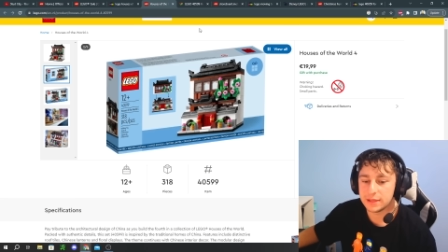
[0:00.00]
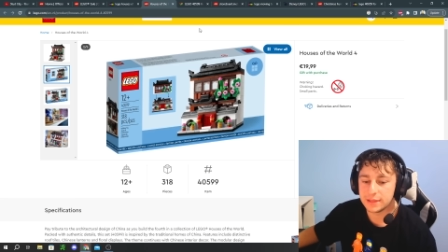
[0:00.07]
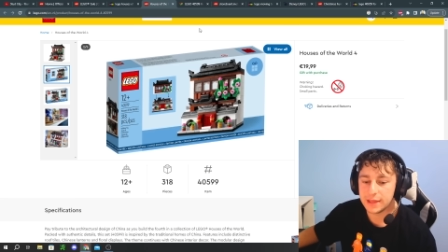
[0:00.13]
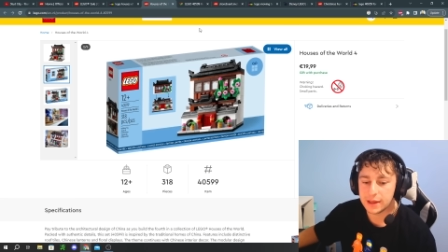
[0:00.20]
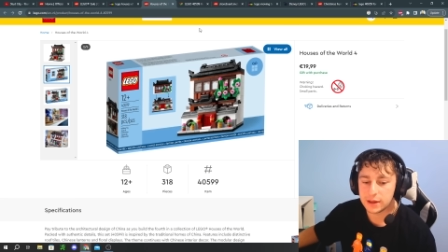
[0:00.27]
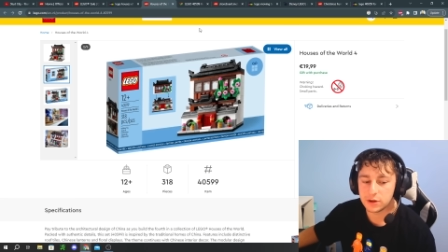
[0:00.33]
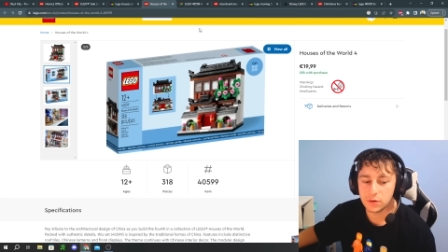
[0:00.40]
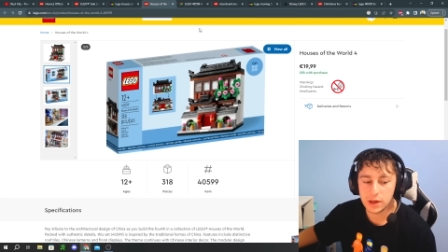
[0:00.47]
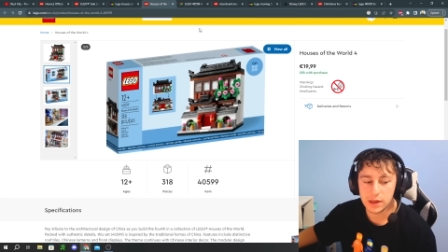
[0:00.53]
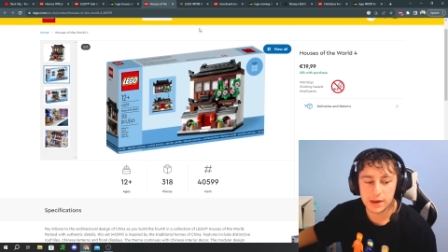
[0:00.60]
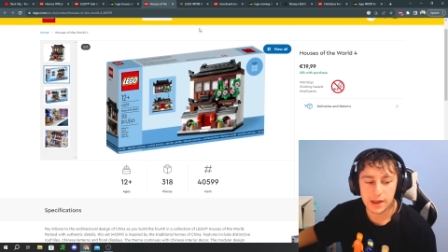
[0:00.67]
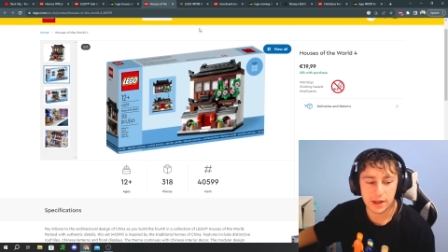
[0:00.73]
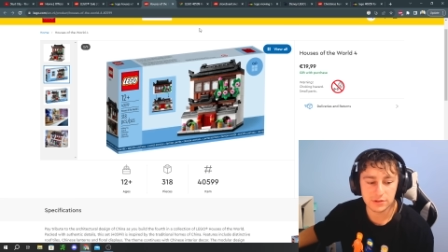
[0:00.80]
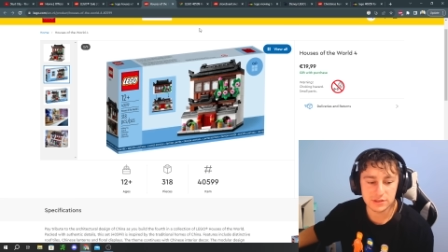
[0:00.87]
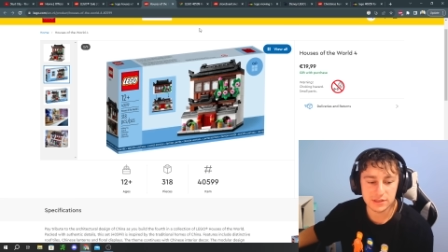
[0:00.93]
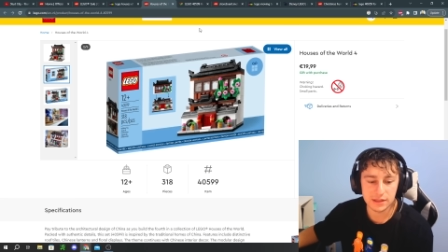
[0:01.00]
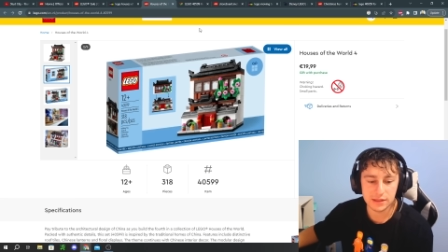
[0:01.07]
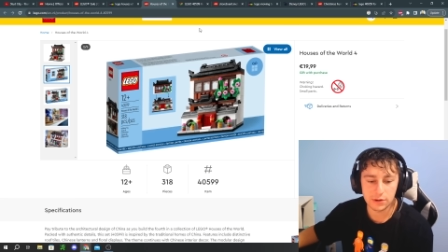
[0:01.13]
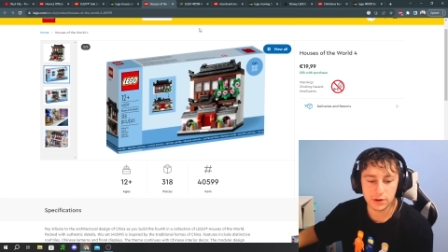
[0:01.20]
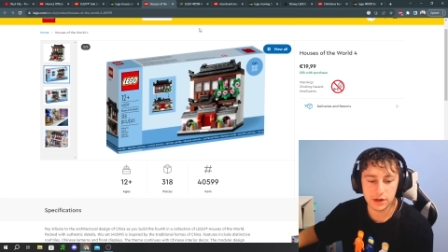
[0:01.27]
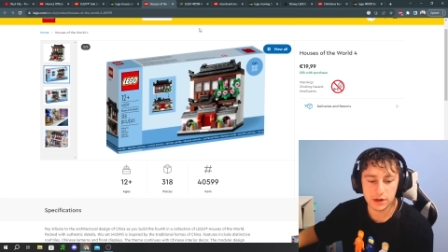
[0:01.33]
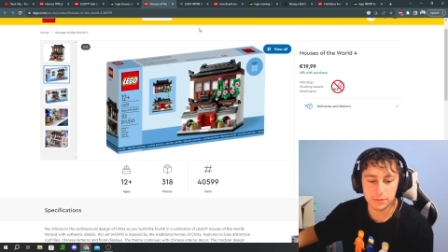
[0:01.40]
LEGO announced that
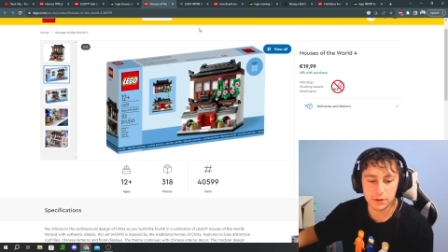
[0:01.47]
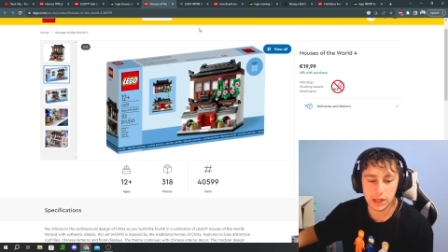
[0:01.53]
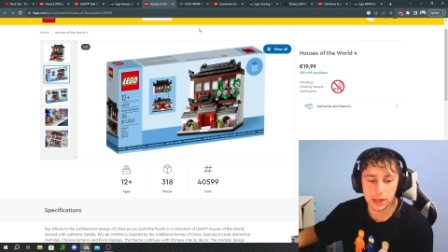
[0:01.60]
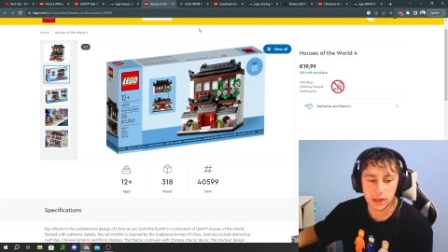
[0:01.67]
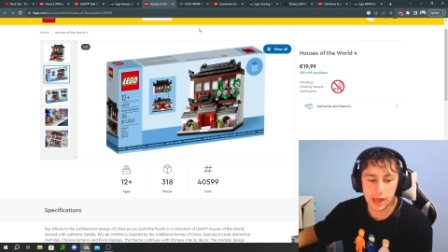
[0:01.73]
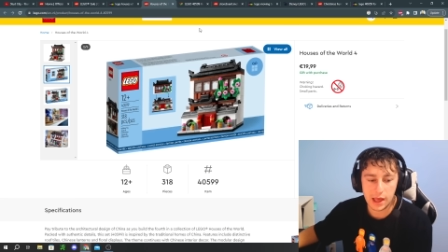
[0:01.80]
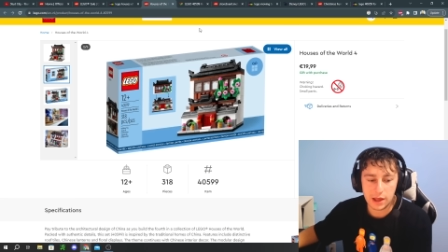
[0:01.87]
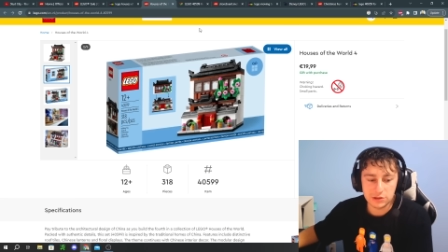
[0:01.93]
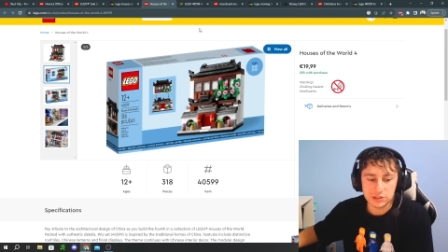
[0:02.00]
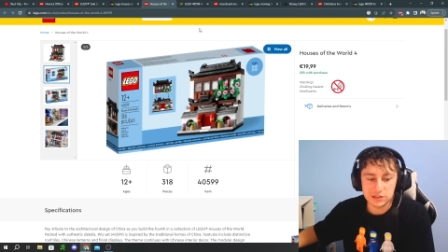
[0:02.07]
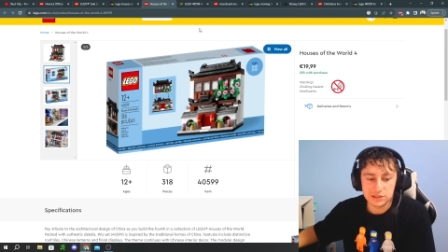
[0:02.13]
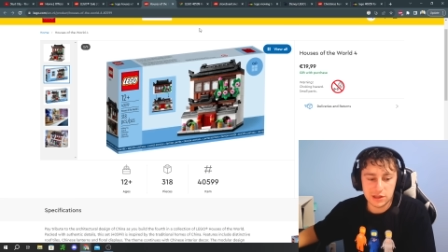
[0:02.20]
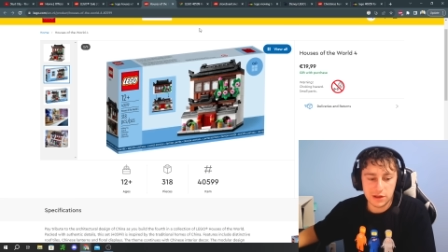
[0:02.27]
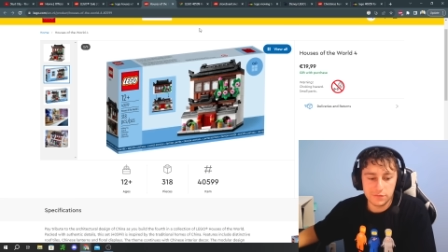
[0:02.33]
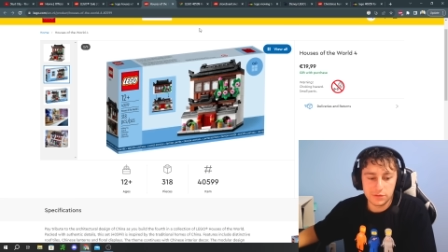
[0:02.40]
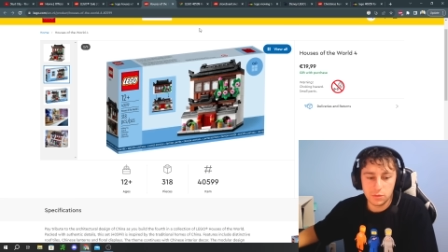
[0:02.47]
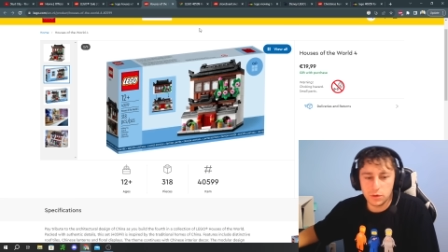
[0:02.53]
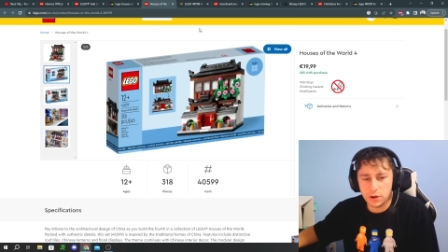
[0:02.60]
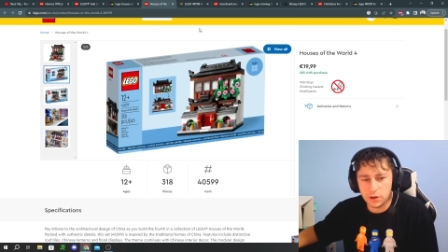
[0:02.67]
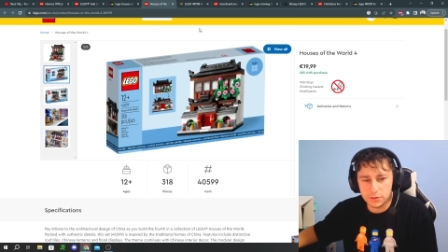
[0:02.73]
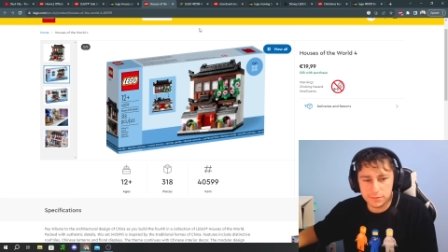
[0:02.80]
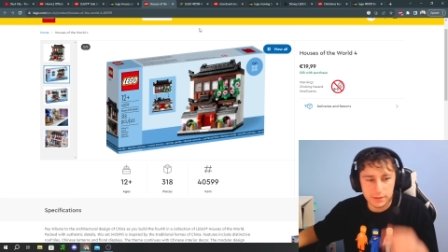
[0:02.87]
they were going to bring Houses of the
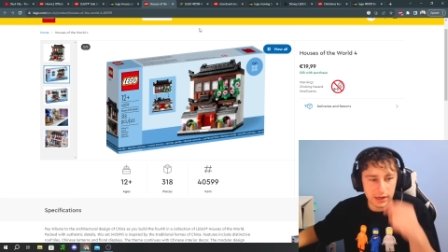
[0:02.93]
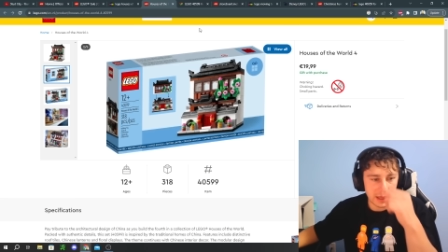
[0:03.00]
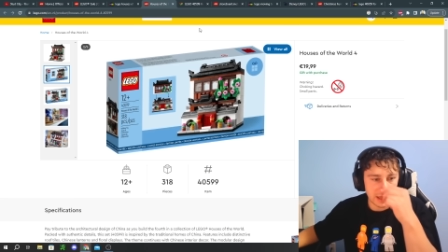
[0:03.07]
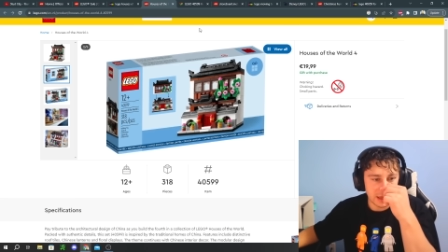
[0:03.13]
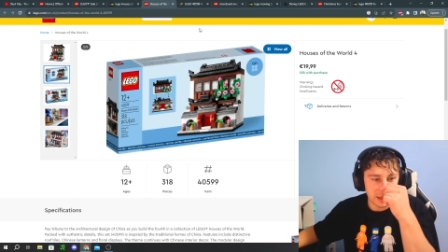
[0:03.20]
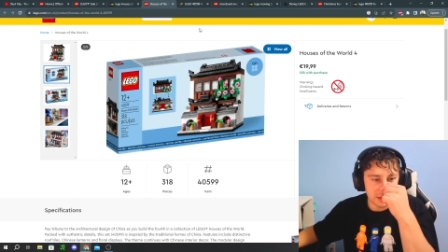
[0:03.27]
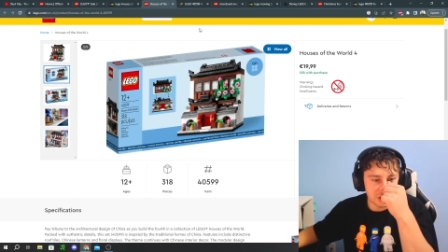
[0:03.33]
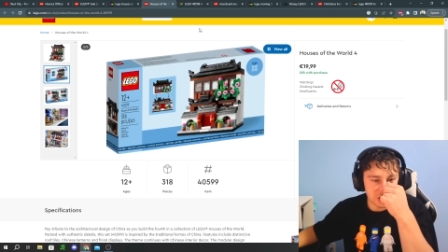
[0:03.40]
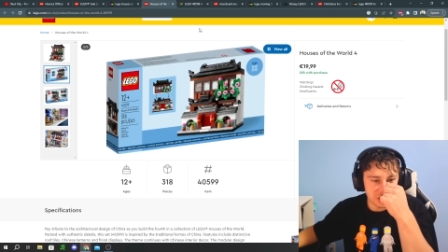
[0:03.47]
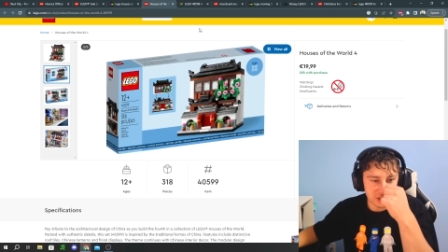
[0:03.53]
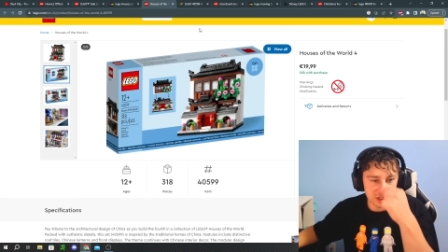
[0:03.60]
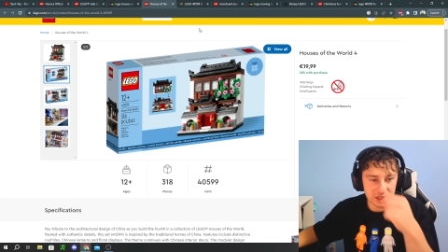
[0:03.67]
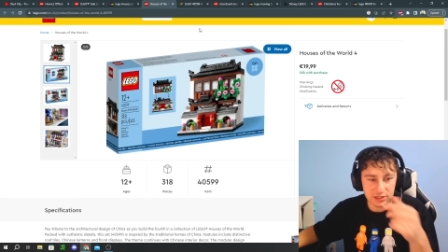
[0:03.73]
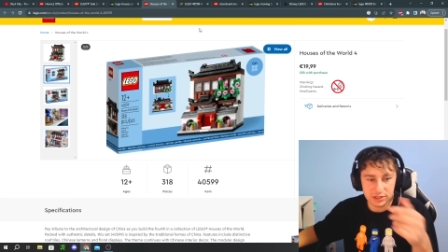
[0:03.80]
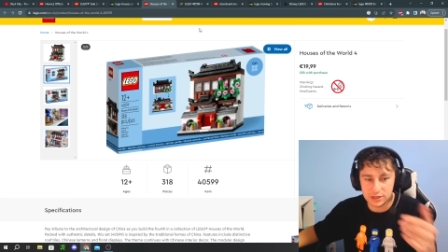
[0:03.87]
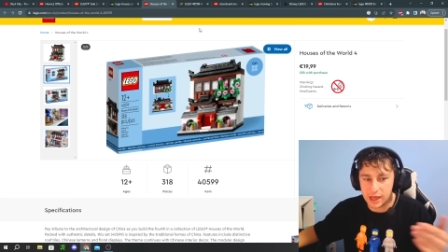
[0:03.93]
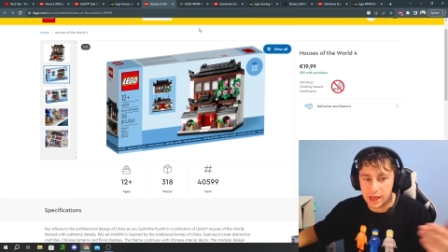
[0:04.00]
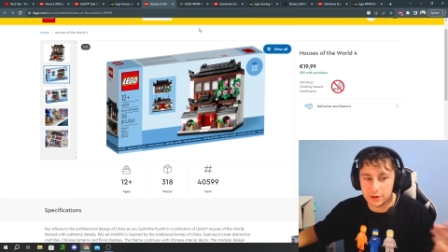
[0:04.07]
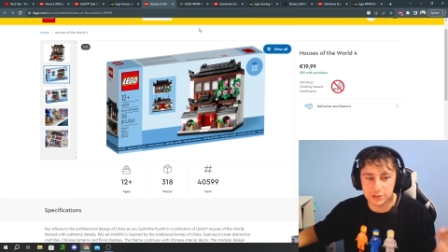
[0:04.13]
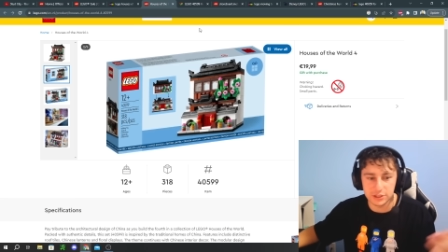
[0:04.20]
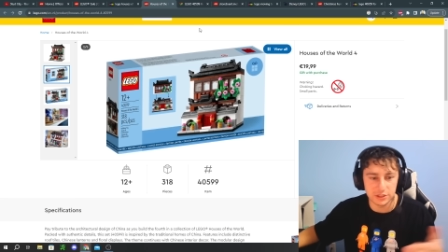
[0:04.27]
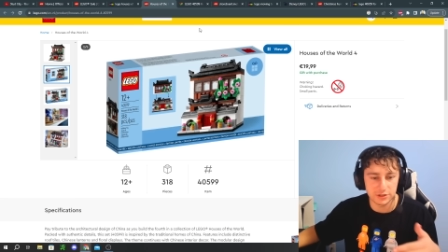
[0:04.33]
World, meaning just
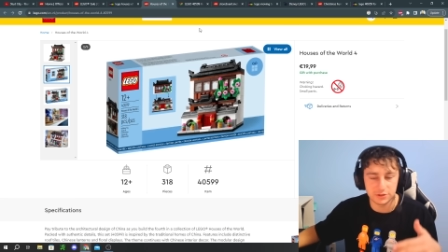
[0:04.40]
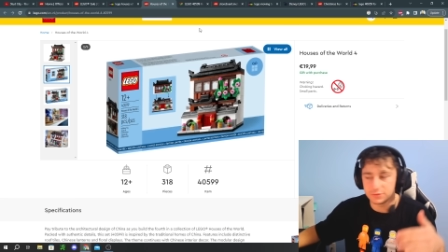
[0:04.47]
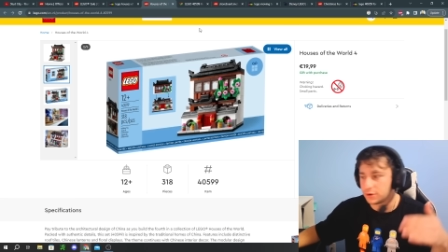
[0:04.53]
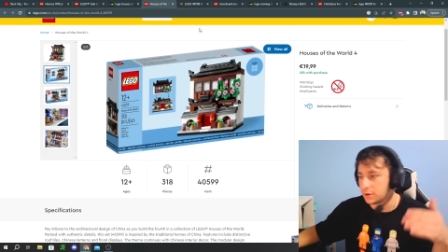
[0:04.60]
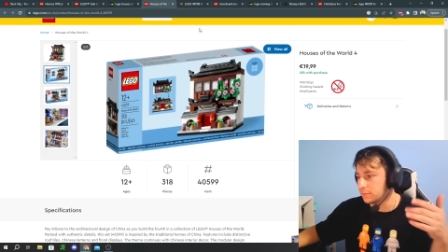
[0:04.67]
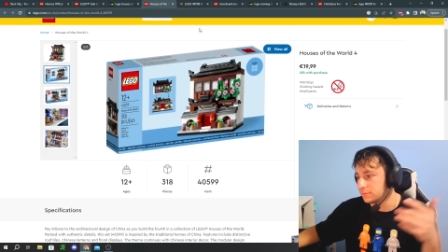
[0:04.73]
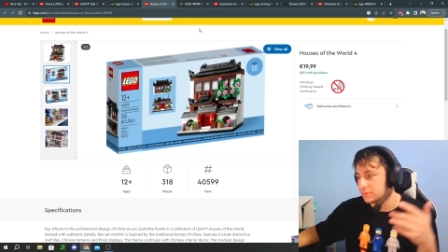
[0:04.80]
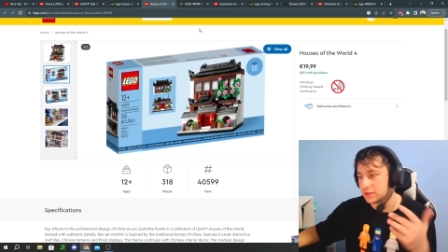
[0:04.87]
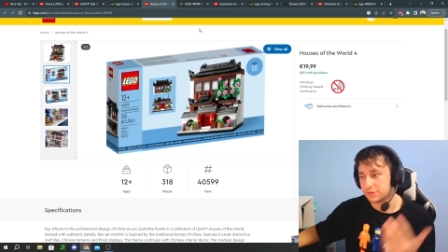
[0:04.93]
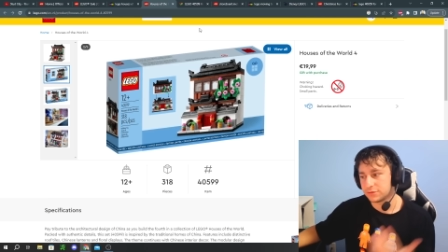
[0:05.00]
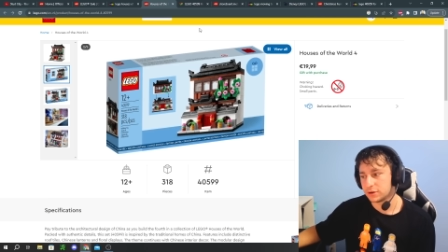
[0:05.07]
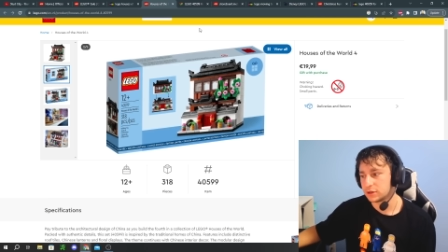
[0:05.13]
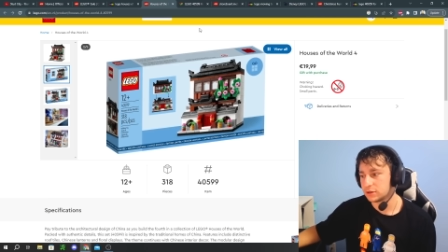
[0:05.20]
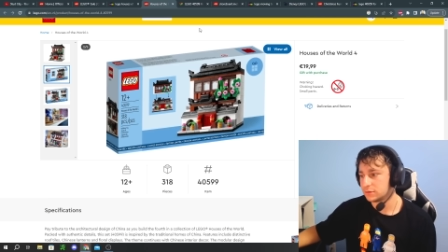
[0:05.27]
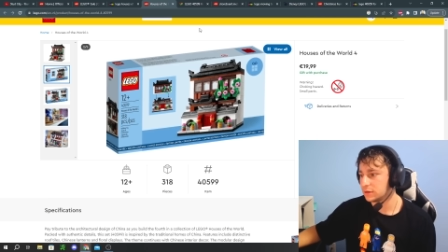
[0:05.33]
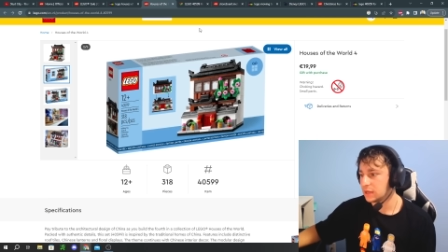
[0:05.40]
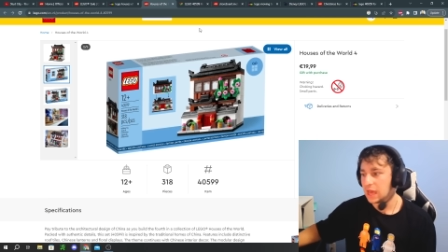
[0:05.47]
houses from different